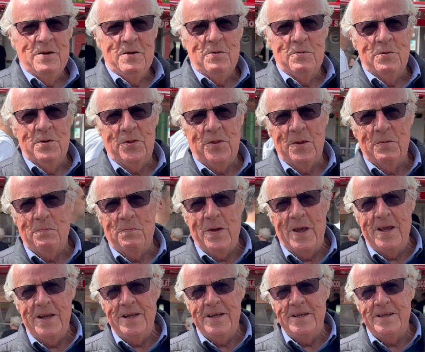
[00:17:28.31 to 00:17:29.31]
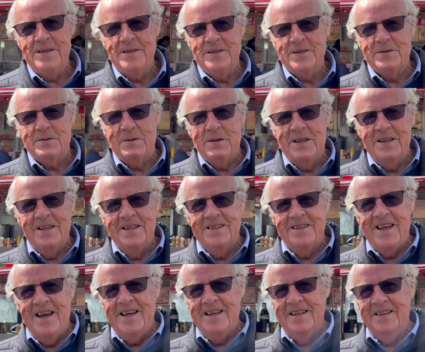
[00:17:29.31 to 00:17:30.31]
with the pennies
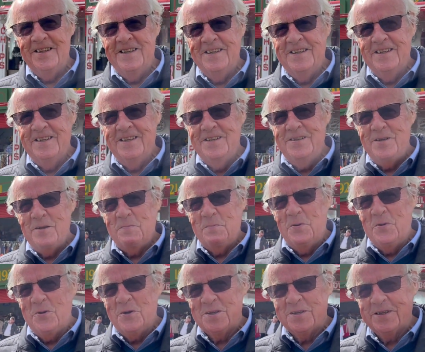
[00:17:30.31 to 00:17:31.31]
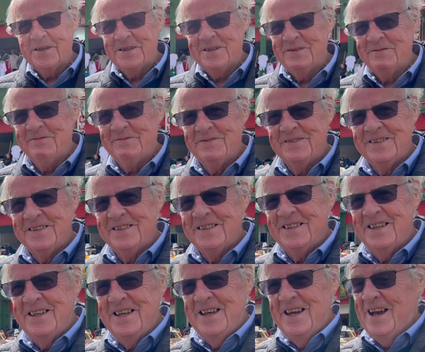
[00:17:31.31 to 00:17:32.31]
dangling in your pocket.
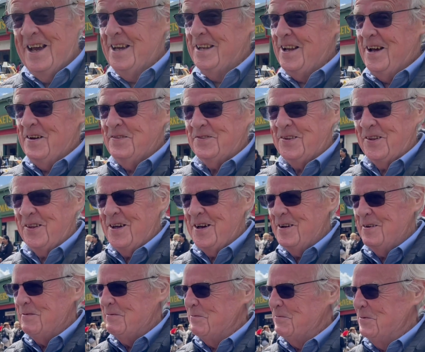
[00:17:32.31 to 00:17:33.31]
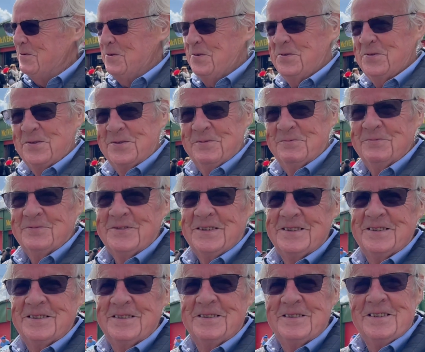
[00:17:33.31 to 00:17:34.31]
And after that, woof,
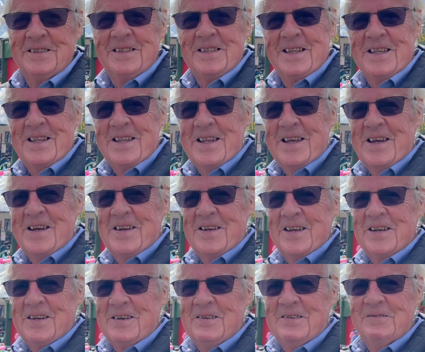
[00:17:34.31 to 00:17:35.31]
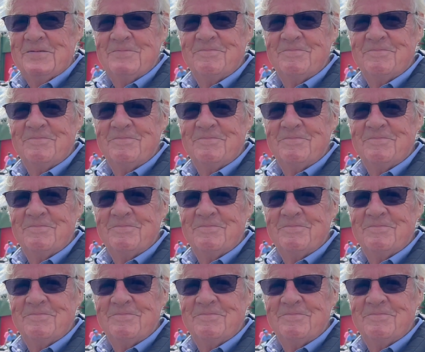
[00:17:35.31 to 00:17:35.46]
there you go.